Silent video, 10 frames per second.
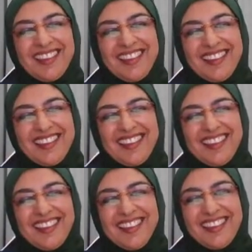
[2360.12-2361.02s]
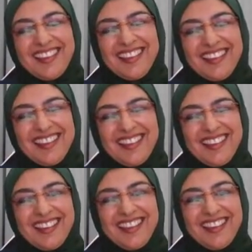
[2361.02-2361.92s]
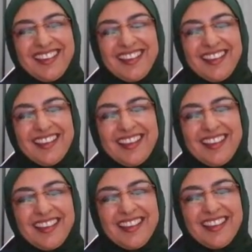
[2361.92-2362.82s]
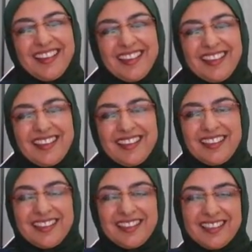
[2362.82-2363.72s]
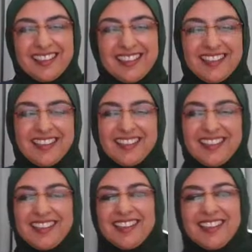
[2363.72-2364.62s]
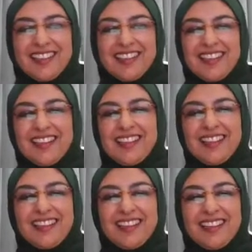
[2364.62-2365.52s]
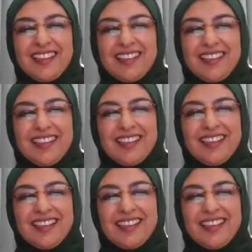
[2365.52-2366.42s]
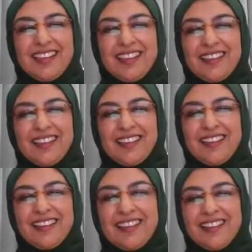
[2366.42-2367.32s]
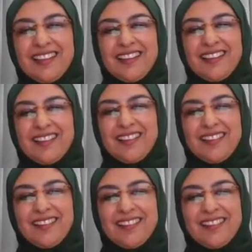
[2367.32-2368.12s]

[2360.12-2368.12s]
(silent)